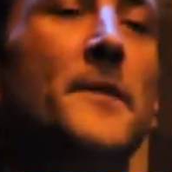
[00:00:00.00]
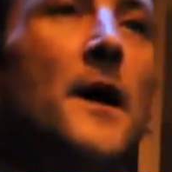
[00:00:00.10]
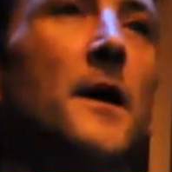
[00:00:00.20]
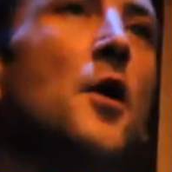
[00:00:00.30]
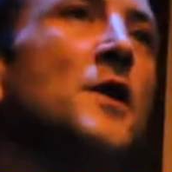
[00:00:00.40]

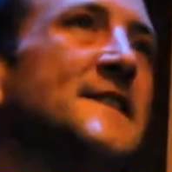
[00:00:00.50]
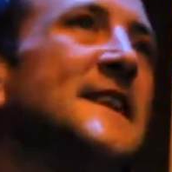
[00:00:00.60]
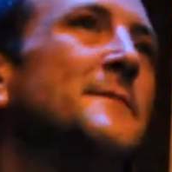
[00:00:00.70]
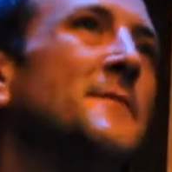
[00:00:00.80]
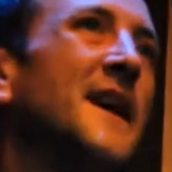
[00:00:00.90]
along the
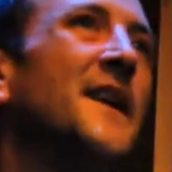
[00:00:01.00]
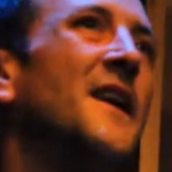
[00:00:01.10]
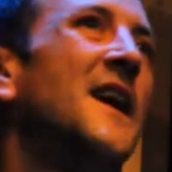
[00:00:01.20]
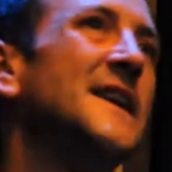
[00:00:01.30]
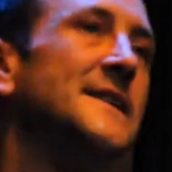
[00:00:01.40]
same kind of
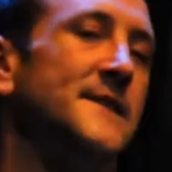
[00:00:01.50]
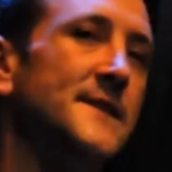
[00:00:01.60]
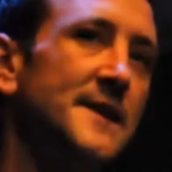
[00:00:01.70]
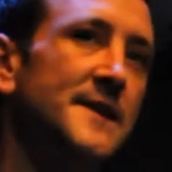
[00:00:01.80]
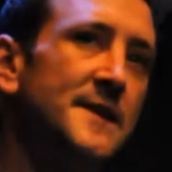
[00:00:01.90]
lines as
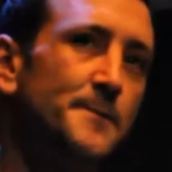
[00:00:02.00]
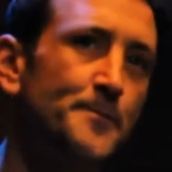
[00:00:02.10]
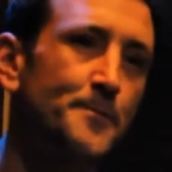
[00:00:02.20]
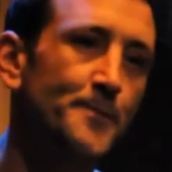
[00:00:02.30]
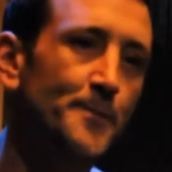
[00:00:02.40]
this,
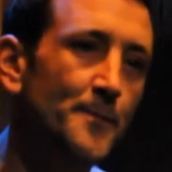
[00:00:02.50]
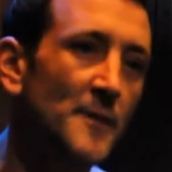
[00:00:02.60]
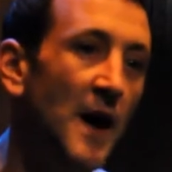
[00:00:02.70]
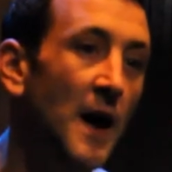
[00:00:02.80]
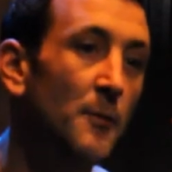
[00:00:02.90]

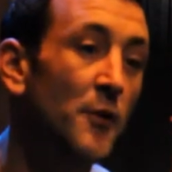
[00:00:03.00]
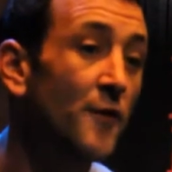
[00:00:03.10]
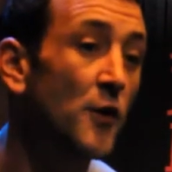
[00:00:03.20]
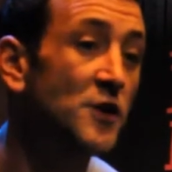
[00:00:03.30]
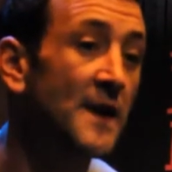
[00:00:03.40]
but
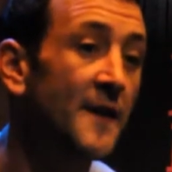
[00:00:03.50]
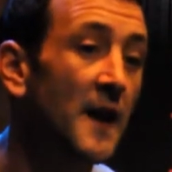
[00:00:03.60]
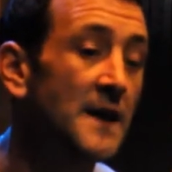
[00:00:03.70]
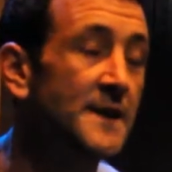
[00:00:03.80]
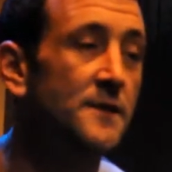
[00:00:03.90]
unfortunately the
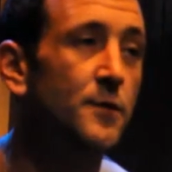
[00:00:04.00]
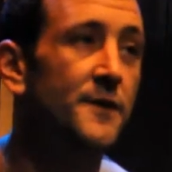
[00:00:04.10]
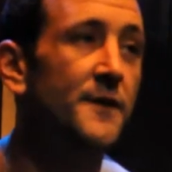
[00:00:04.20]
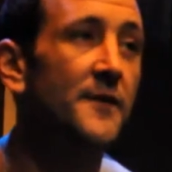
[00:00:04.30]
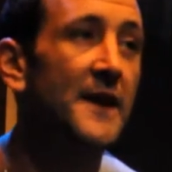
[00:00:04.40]
license
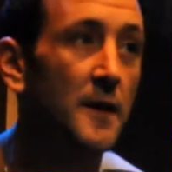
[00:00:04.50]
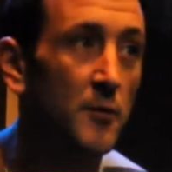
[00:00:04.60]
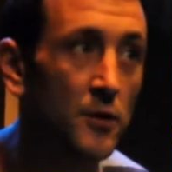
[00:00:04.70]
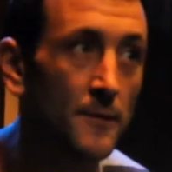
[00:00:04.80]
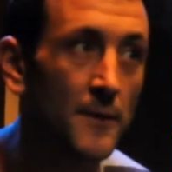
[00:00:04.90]
wasn't available.